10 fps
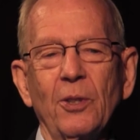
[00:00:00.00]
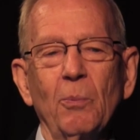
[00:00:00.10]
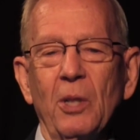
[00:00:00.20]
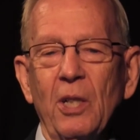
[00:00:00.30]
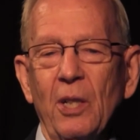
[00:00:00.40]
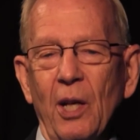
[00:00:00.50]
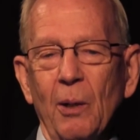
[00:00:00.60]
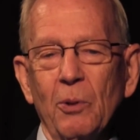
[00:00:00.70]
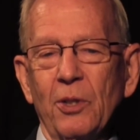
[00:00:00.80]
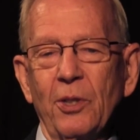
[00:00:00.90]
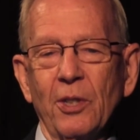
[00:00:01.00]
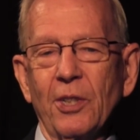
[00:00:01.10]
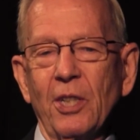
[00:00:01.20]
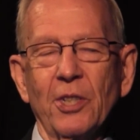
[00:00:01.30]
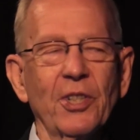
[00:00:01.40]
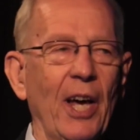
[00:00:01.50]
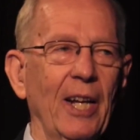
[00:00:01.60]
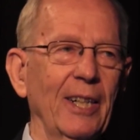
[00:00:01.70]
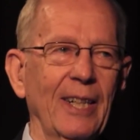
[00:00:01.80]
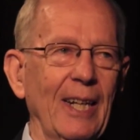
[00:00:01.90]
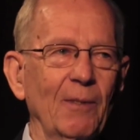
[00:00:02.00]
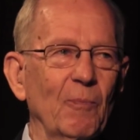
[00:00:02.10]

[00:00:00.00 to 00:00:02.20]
to me that was just insanity.